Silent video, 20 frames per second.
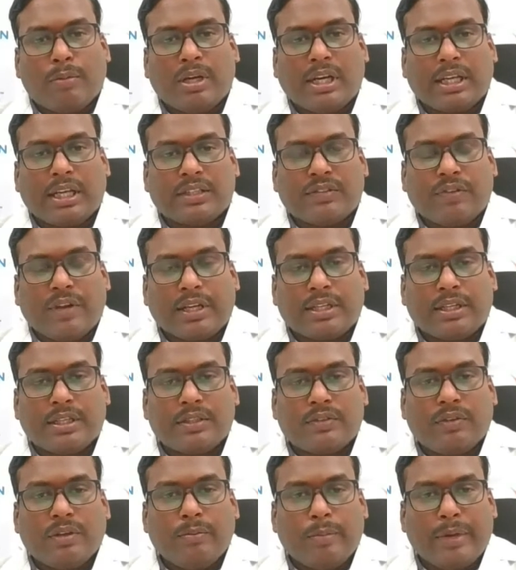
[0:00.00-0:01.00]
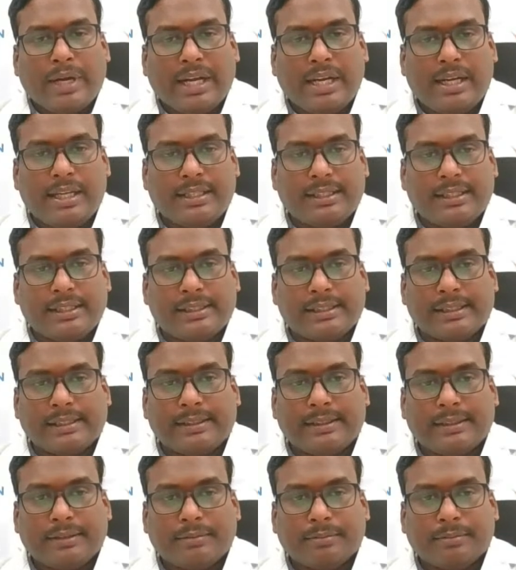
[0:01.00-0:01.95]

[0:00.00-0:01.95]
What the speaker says: risk factors for brain diseases.